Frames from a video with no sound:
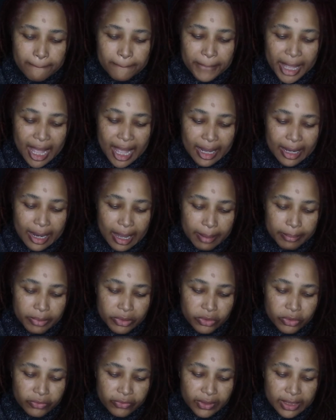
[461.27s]
Bad
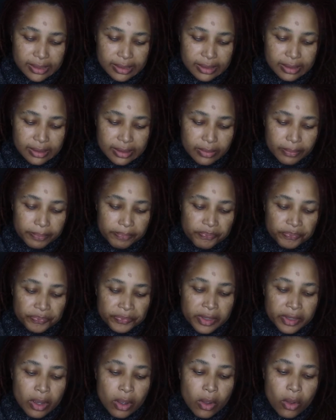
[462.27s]
habits or vices.
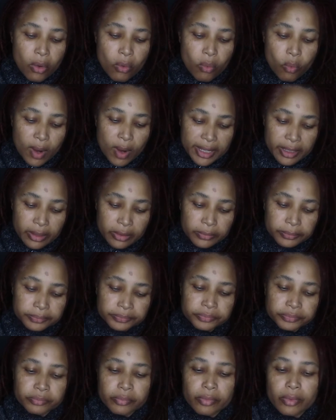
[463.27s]
Well,
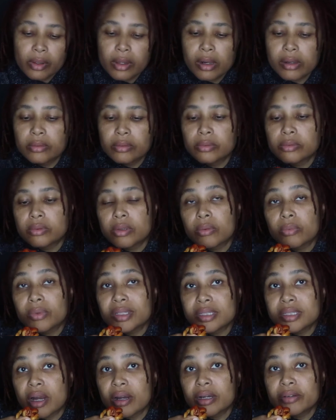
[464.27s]

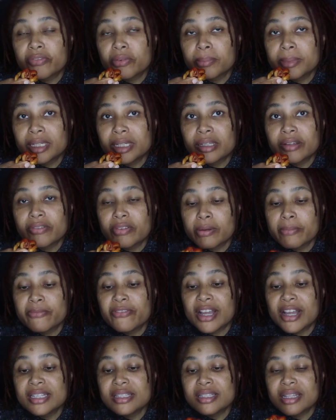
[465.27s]
what's hard for me to give a
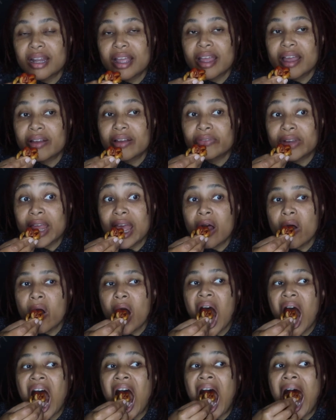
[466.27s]
vice that I have
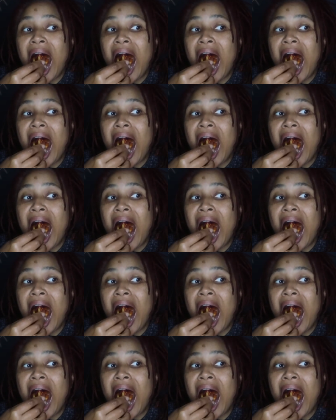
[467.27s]
now?